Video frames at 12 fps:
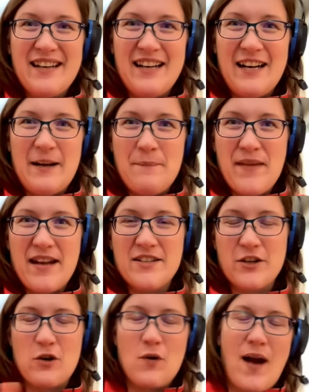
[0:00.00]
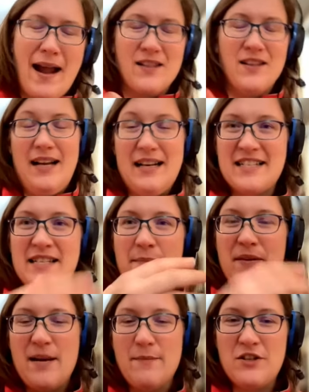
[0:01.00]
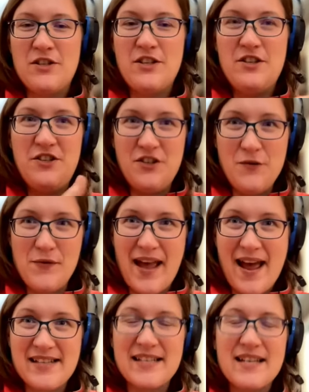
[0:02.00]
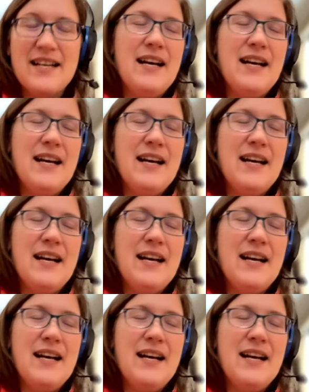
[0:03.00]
and to crack locks to be able to do that.